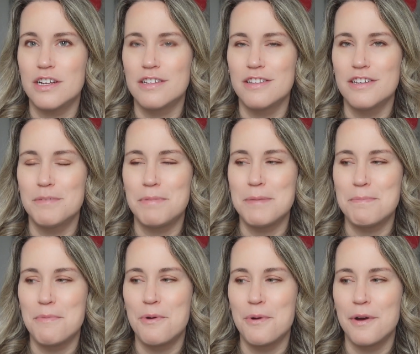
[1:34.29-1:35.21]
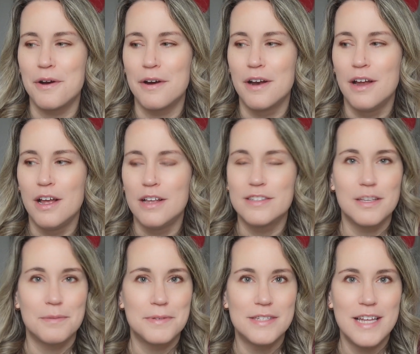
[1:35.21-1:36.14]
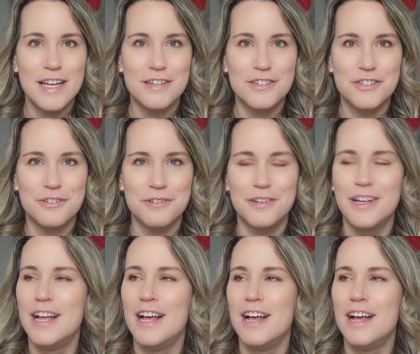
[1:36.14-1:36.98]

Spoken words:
a little bit more substantial.